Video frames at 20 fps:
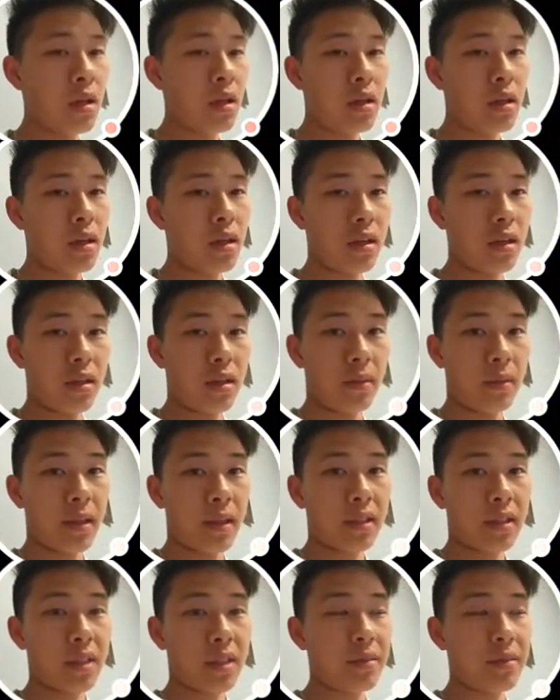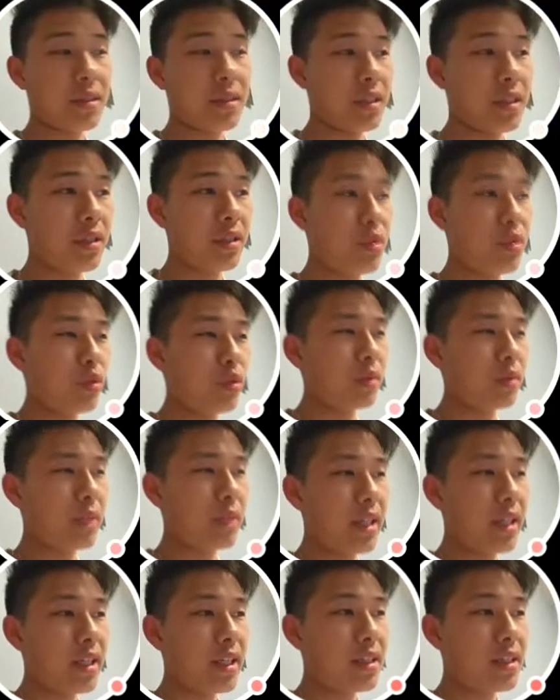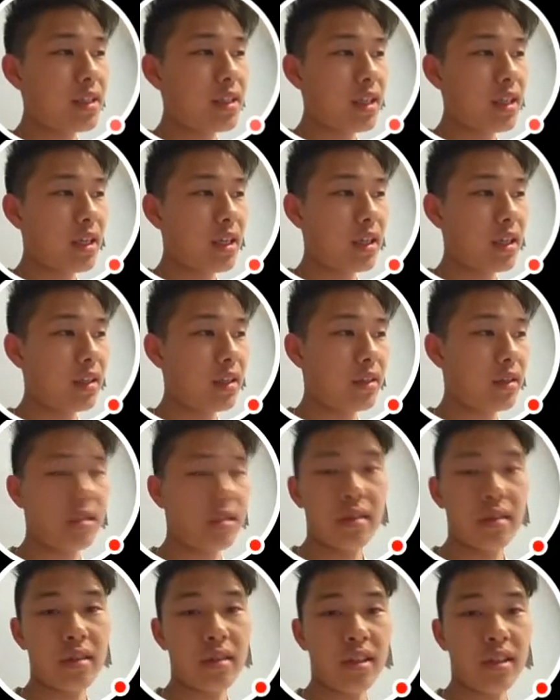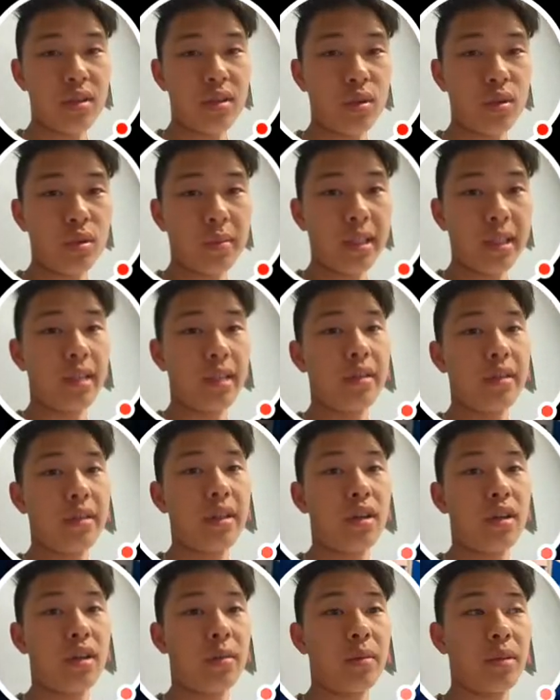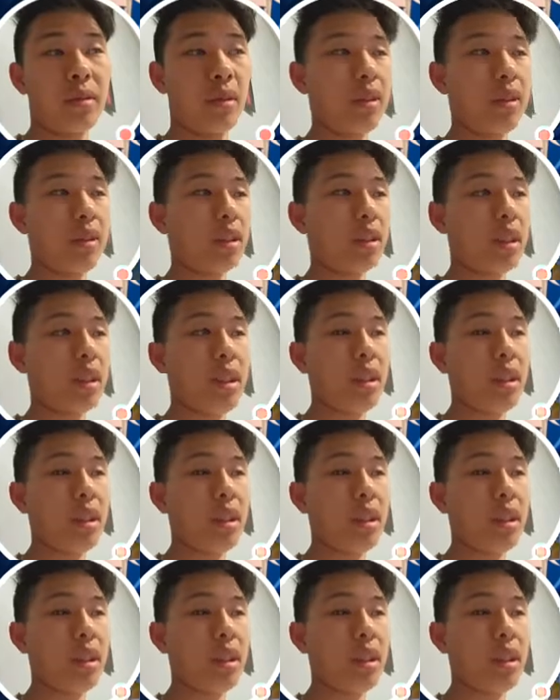Next up is the dual blades, and the dual blade and the armored archer.